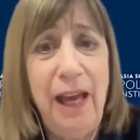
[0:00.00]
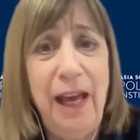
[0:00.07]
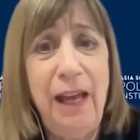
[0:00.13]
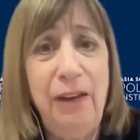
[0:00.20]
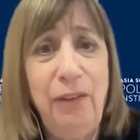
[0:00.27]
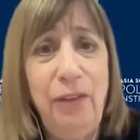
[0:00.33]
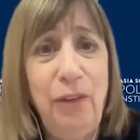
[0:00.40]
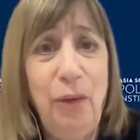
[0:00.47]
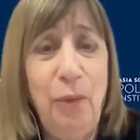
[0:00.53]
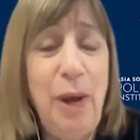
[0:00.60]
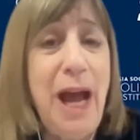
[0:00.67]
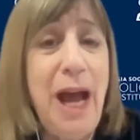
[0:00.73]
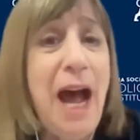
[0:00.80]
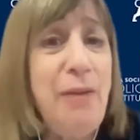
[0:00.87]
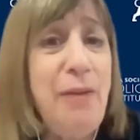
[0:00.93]
And the
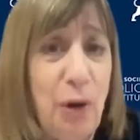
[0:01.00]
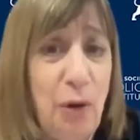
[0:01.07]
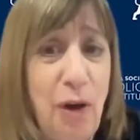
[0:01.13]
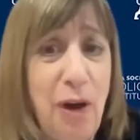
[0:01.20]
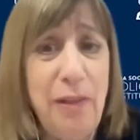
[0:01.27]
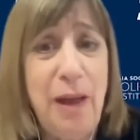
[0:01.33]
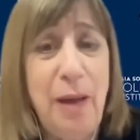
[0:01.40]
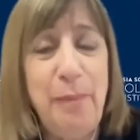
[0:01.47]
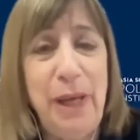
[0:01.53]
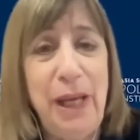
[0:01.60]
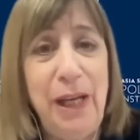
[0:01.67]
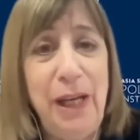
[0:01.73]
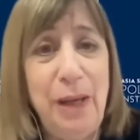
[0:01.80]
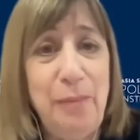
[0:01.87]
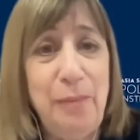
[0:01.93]
way I recall that
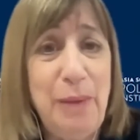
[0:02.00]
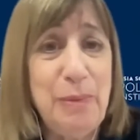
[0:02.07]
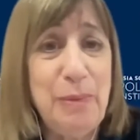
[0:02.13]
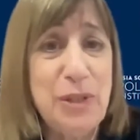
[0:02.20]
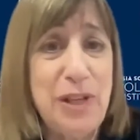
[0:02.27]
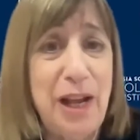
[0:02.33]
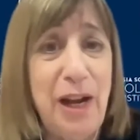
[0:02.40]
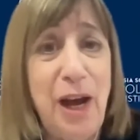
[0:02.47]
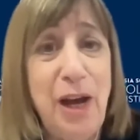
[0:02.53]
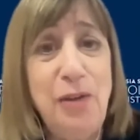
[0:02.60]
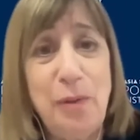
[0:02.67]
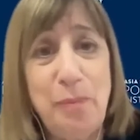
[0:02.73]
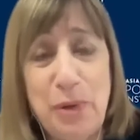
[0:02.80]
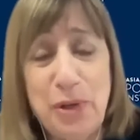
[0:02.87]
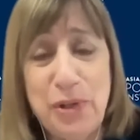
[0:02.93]
meeting, and maybe it's not
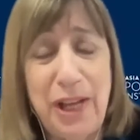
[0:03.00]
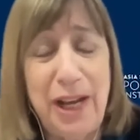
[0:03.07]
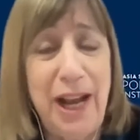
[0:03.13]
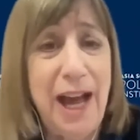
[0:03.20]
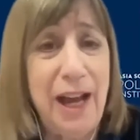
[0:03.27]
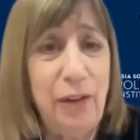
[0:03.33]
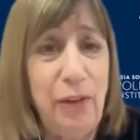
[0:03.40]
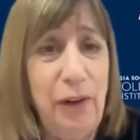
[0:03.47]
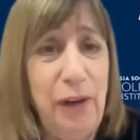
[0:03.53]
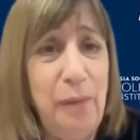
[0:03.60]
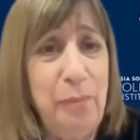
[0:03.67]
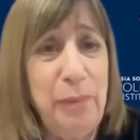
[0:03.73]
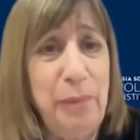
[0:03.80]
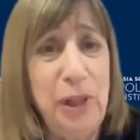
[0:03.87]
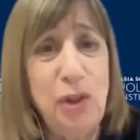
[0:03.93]
100%
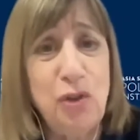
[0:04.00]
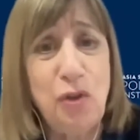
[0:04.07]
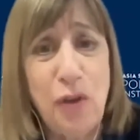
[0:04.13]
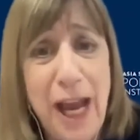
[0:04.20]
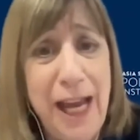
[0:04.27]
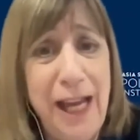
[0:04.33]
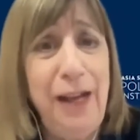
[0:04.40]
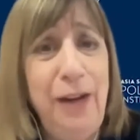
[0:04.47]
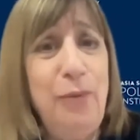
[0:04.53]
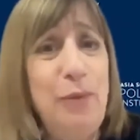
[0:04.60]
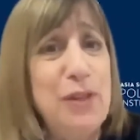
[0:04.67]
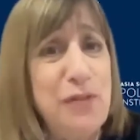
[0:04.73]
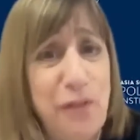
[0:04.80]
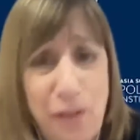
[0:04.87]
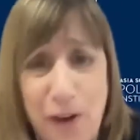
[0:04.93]
accurate, but trade
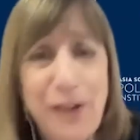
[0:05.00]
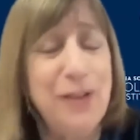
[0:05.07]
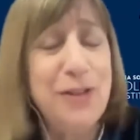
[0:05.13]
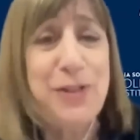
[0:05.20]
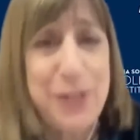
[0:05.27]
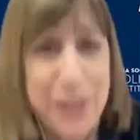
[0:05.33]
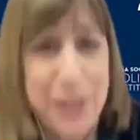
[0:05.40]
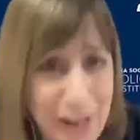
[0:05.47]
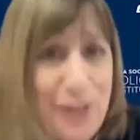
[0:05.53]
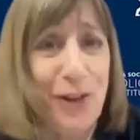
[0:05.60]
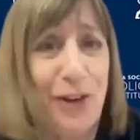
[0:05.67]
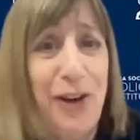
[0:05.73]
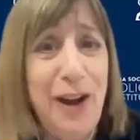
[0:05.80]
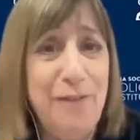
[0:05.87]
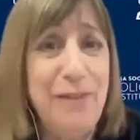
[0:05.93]
was front and
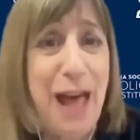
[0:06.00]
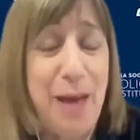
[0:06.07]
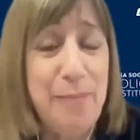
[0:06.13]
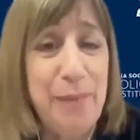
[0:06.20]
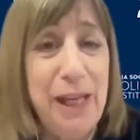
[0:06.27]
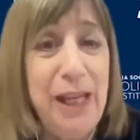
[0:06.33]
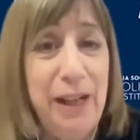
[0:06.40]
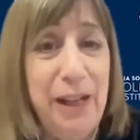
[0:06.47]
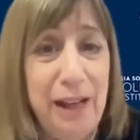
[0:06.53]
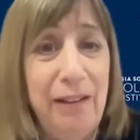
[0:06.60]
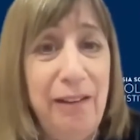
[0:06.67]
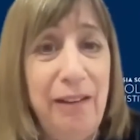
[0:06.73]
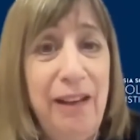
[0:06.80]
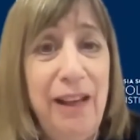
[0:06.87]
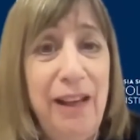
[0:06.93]
center of that
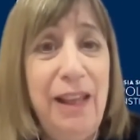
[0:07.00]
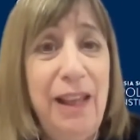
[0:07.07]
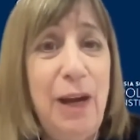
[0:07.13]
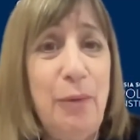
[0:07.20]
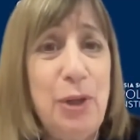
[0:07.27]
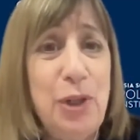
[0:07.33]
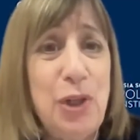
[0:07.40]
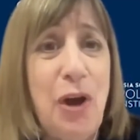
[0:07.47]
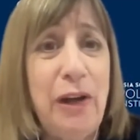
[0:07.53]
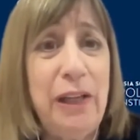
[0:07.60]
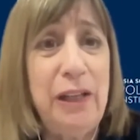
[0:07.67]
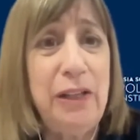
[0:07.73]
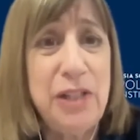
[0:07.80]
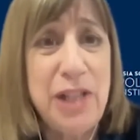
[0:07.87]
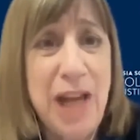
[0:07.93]
meeting. They were
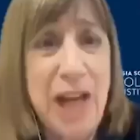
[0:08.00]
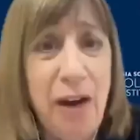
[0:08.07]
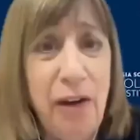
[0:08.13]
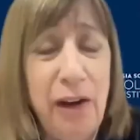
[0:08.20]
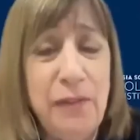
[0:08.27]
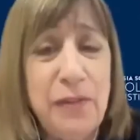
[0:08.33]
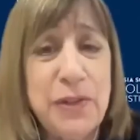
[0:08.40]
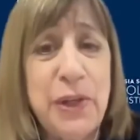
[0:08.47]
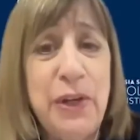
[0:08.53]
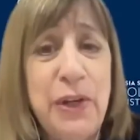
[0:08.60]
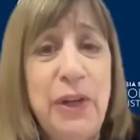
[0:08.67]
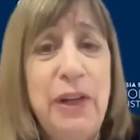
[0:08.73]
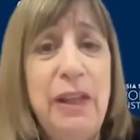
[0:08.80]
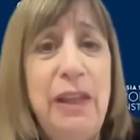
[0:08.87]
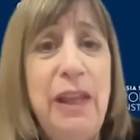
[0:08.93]
talking tariffs.
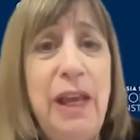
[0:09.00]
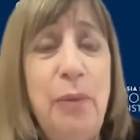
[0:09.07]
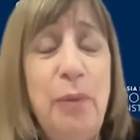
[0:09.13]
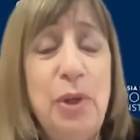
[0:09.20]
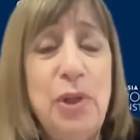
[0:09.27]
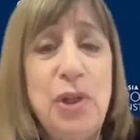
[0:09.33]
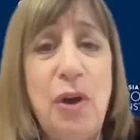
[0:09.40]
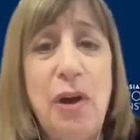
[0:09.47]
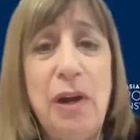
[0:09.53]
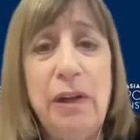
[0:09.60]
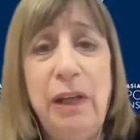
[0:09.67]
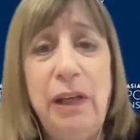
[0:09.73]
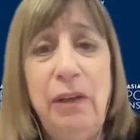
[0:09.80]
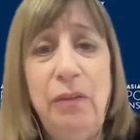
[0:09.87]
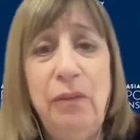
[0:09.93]
They were
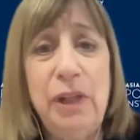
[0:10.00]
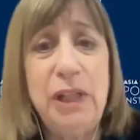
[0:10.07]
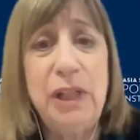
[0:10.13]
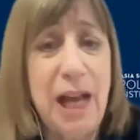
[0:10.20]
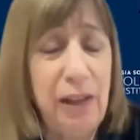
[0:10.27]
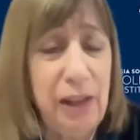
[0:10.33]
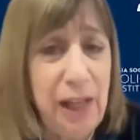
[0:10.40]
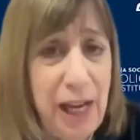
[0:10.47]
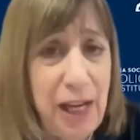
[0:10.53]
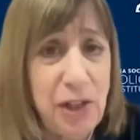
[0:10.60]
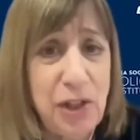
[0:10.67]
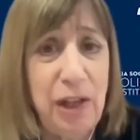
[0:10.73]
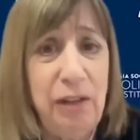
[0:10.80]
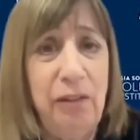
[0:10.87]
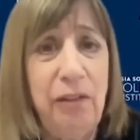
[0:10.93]
talking
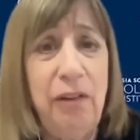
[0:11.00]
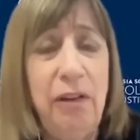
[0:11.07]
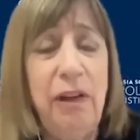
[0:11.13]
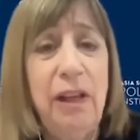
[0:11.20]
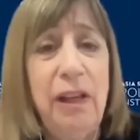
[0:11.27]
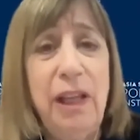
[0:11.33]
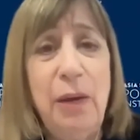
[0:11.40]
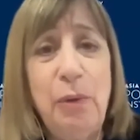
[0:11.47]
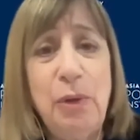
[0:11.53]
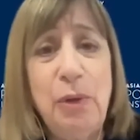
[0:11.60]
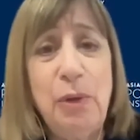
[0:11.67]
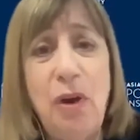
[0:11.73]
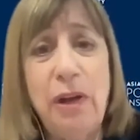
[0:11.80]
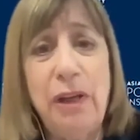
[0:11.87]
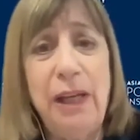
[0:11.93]
retaliation. They were
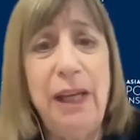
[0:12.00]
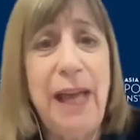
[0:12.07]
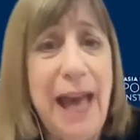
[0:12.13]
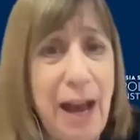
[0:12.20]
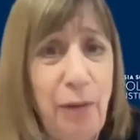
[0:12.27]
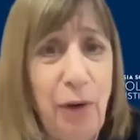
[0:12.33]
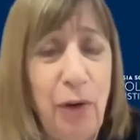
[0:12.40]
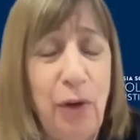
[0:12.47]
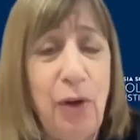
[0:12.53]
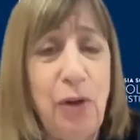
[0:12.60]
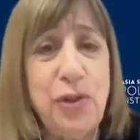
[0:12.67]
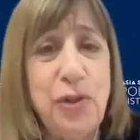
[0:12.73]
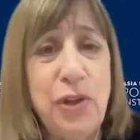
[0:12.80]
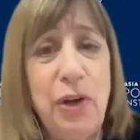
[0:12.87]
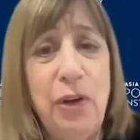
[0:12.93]
talking
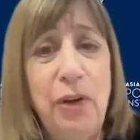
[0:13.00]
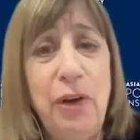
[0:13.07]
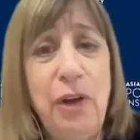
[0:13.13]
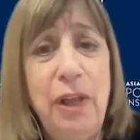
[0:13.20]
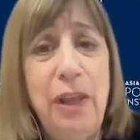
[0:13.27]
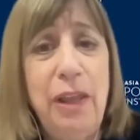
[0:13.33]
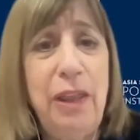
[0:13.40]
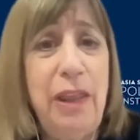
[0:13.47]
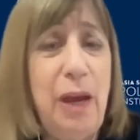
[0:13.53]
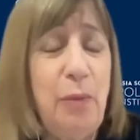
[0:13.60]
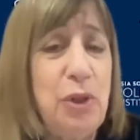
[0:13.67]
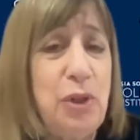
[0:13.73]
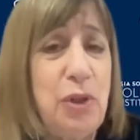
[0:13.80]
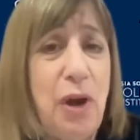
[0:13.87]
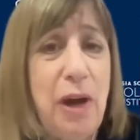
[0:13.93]
agriculture. They
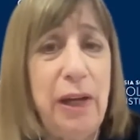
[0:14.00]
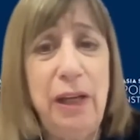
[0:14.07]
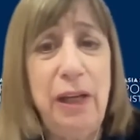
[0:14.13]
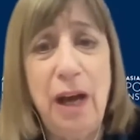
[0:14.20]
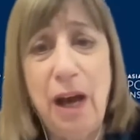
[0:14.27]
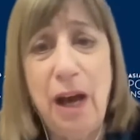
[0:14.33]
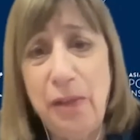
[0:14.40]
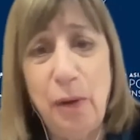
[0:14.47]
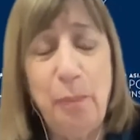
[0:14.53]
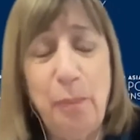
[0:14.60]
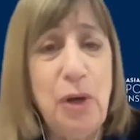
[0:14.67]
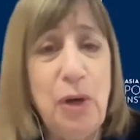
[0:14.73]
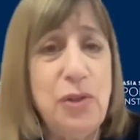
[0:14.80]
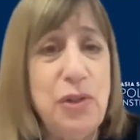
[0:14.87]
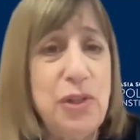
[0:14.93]
were talking other
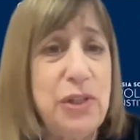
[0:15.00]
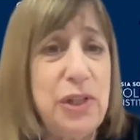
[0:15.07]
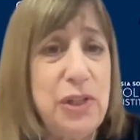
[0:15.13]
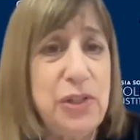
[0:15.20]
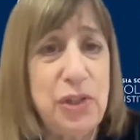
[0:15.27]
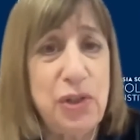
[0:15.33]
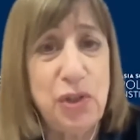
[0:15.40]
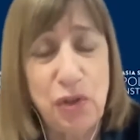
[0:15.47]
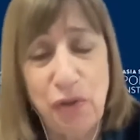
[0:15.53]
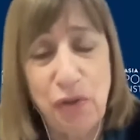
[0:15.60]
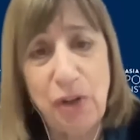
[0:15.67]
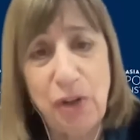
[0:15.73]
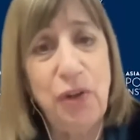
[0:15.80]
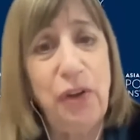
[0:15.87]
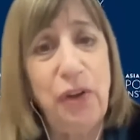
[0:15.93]
purchases and
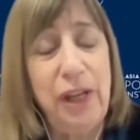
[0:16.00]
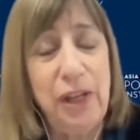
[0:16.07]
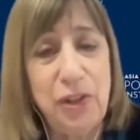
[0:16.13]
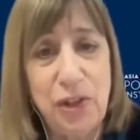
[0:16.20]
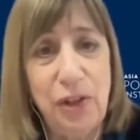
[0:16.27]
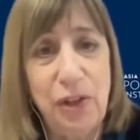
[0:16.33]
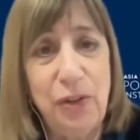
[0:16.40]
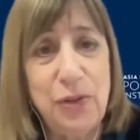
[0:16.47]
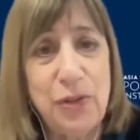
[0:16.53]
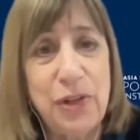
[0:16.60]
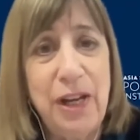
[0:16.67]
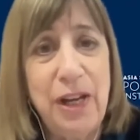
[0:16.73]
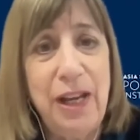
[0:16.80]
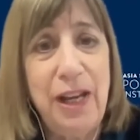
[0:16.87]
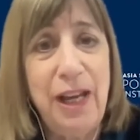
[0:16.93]
structural issues.
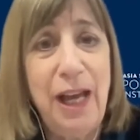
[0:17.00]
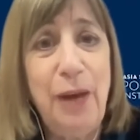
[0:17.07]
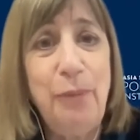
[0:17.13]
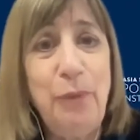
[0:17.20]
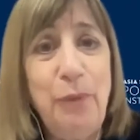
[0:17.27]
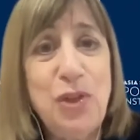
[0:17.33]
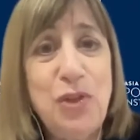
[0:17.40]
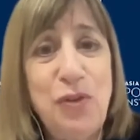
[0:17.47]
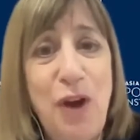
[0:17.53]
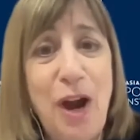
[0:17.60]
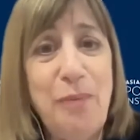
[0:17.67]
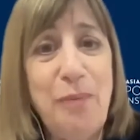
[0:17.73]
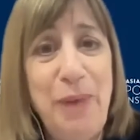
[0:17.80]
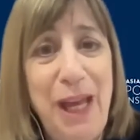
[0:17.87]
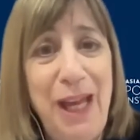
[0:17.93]
And what
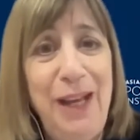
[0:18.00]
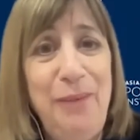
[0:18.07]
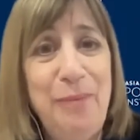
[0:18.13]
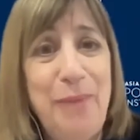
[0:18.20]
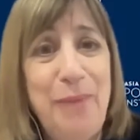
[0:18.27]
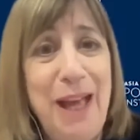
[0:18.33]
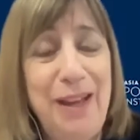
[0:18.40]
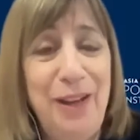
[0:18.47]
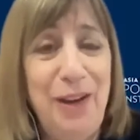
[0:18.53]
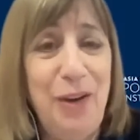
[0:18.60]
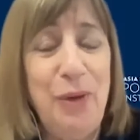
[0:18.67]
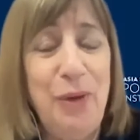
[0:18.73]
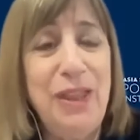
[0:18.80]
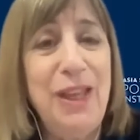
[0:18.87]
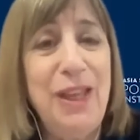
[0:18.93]
struck me by, you
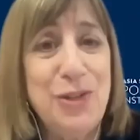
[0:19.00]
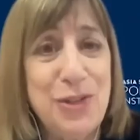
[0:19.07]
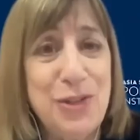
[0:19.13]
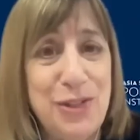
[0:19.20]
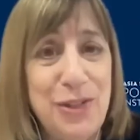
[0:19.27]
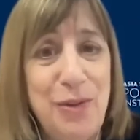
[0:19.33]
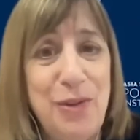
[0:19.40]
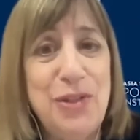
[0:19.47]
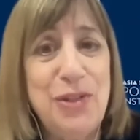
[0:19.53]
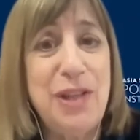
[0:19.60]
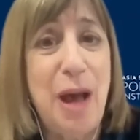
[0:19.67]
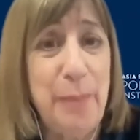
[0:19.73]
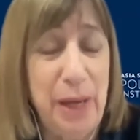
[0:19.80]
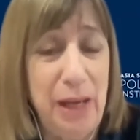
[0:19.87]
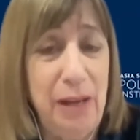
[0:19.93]
know, with this
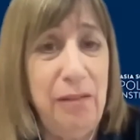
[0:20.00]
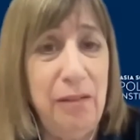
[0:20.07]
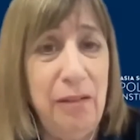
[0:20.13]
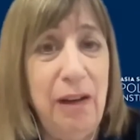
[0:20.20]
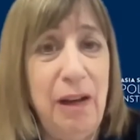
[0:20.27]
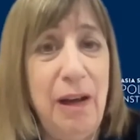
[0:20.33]
summit